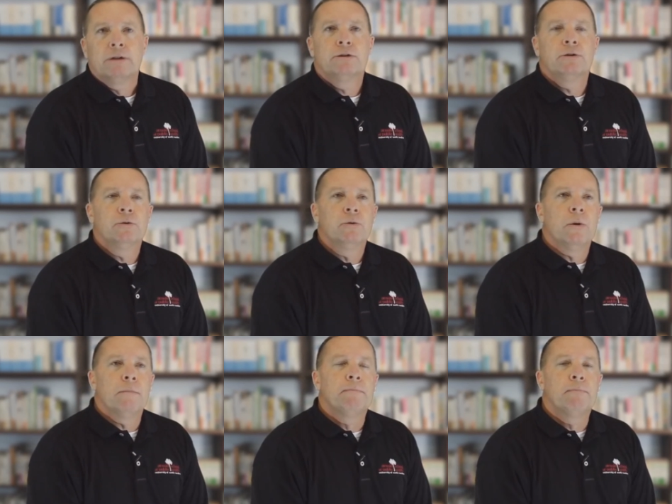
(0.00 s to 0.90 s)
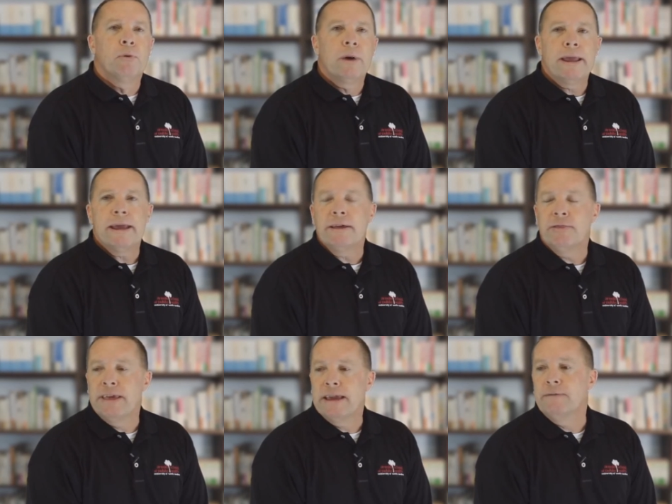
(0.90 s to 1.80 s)
to
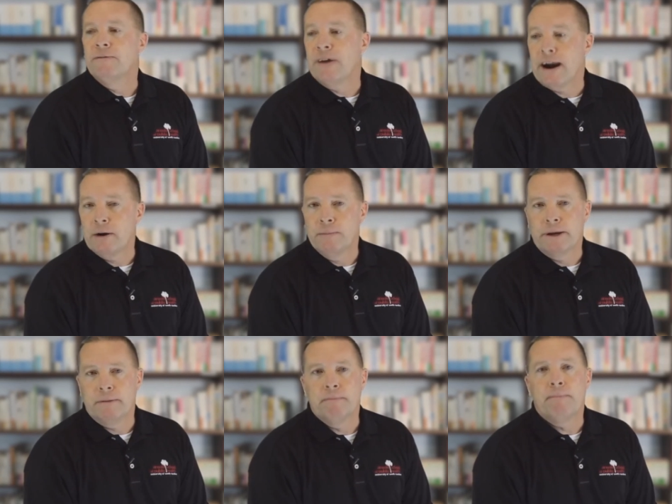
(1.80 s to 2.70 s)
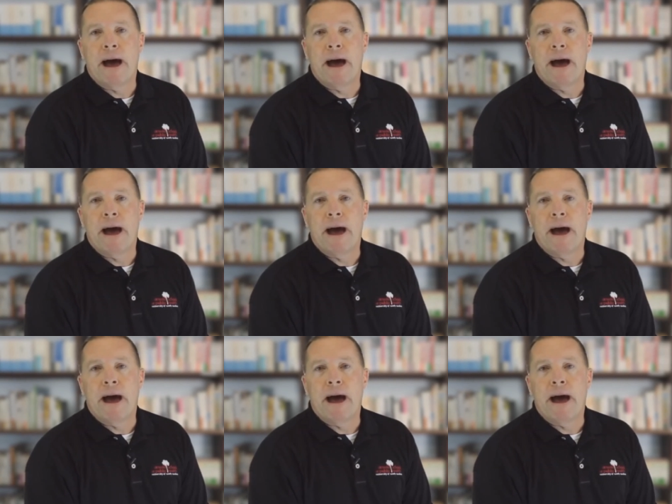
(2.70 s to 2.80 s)
bring the environment